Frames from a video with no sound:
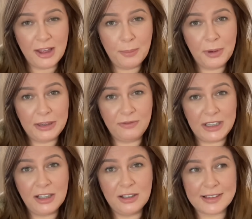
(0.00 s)
putting
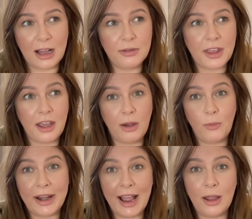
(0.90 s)
videos out there. And
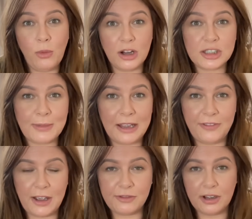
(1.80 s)
when I watch my
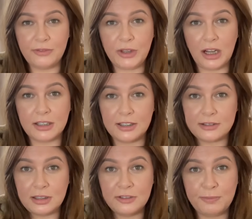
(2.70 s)
favourite
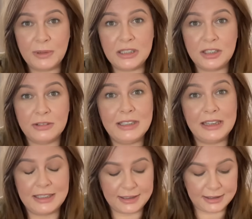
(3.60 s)
vloggers who've been doing
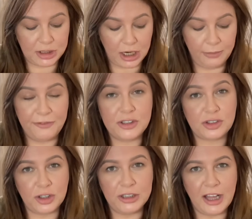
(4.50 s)
this job for
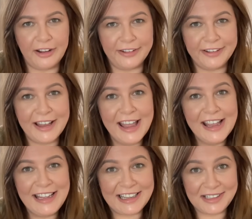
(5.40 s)
so long,
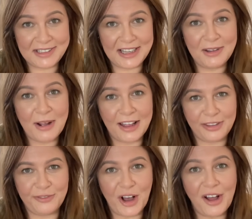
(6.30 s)
you can see why
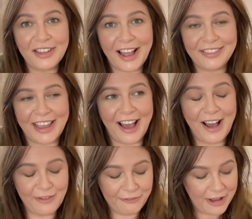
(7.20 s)
they've got like they
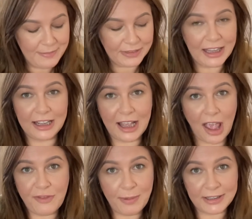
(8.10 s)
have. Like,
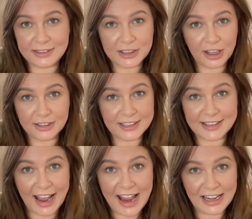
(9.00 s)
everybody's scared to
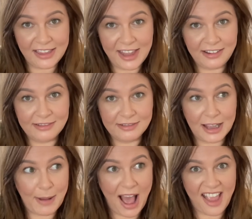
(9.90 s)
say anything
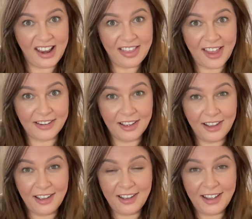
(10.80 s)
about anything.
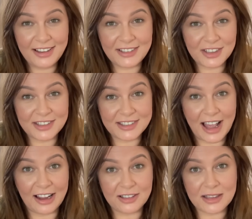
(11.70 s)
It's just
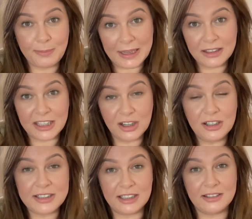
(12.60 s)
like, because the bigger the
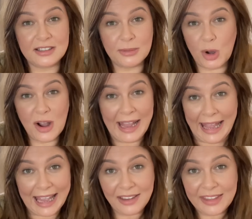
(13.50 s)
audience, the more
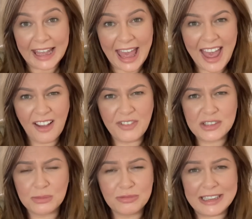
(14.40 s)
hate they get for
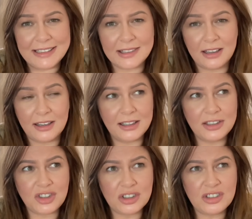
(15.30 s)
some reason. And
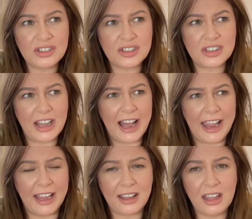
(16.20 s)
it's just
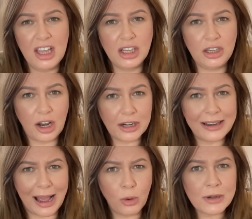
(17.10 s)
like, you're not
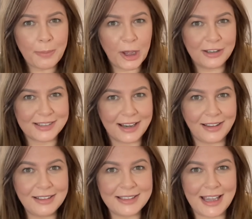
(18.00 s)
allowed a
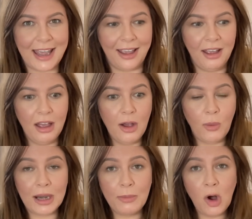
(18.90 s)
personality.
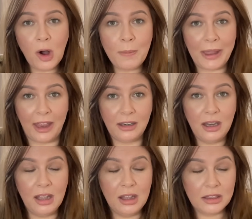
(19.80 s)
Well, I'm hoping
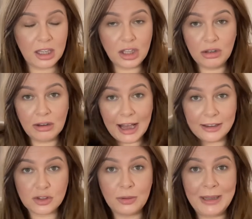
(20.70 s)
that you
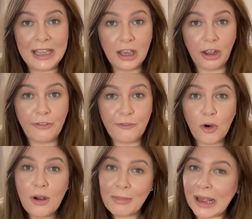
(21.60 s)
guys come here
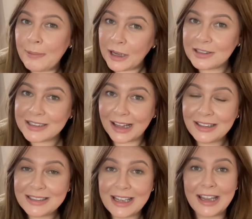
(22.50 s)
for my
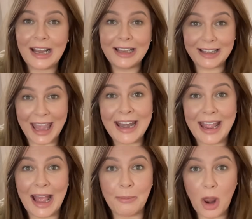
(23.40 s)
personality, and I get
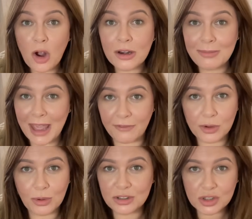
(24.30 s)
it. I'm not going to be
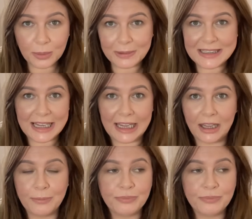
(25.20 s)
everyone's cup of tea.